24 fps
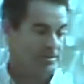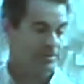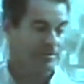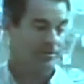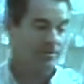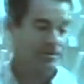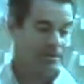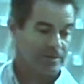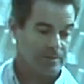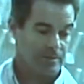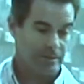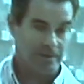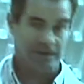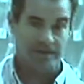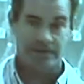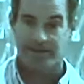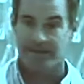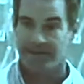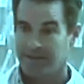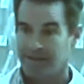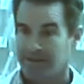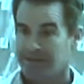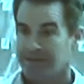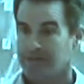and you come out in
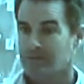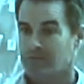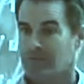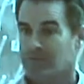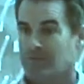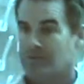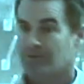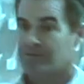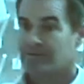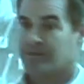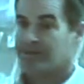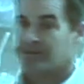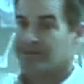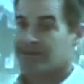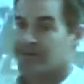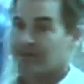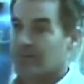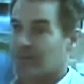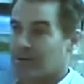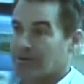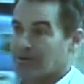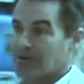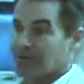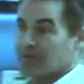the end with your DNA
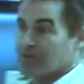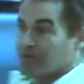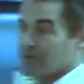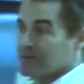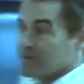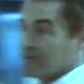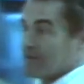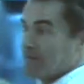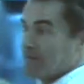barcode